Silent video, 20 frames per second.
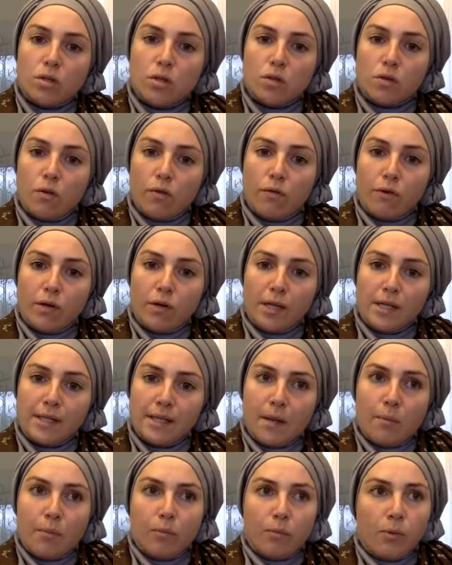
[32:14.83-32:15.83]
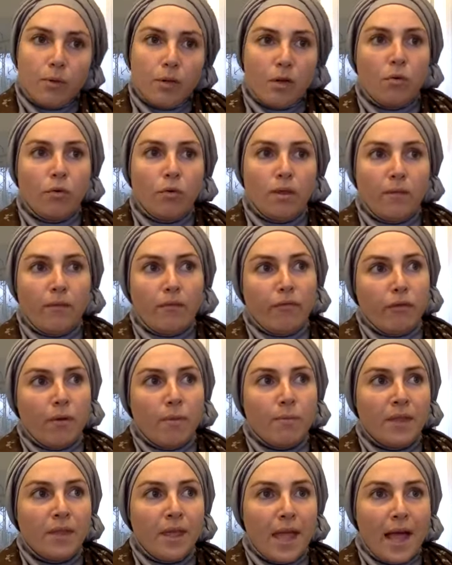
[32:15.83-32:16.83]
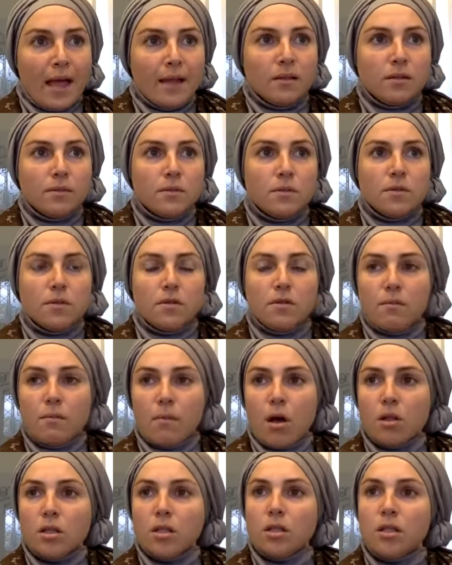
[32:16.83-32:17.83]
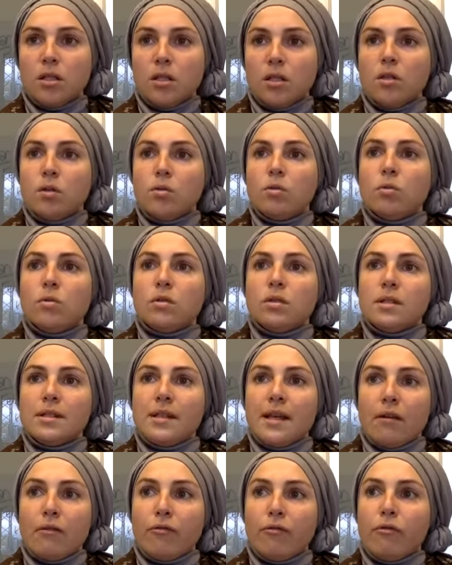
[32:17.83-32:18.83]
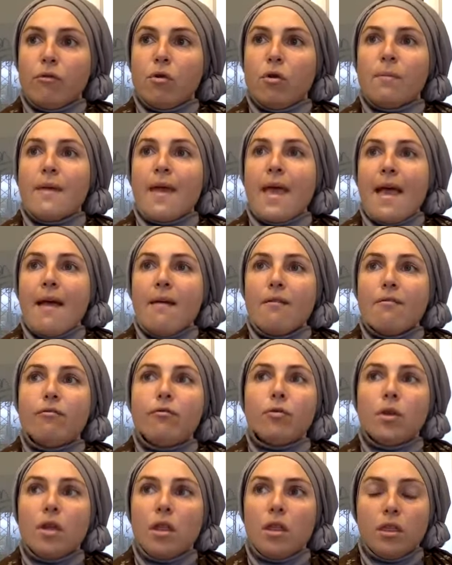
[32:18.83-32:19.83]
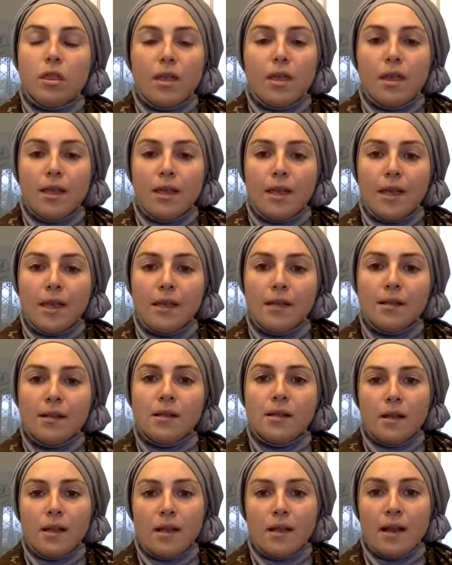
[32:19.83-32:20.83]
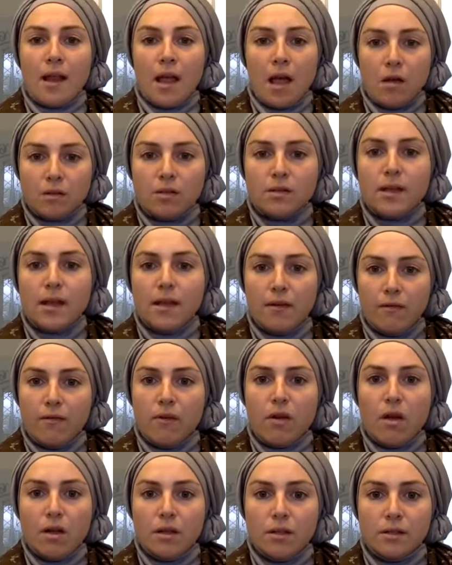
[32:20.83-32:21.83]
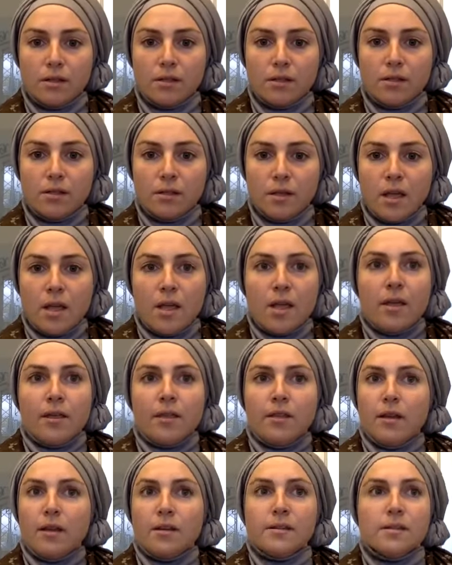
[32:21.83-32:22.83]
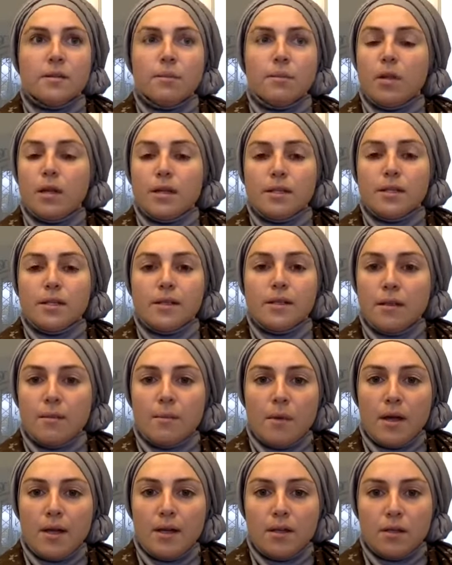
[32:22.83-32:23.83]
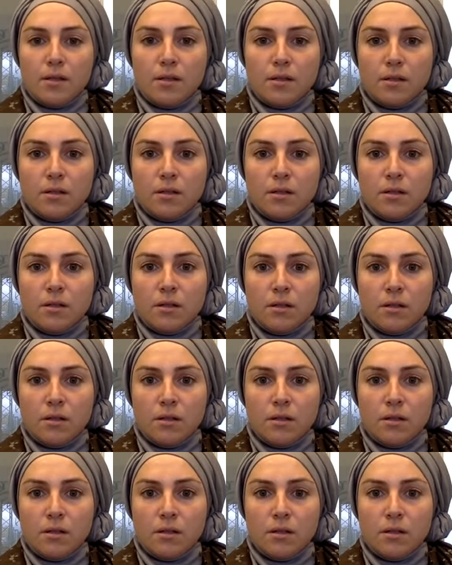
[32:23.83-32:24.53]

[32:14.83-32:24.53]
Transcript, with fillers: So, for example, we know that from the atoms to the molecules that form everything in and outside of us, there's the plus and the minus,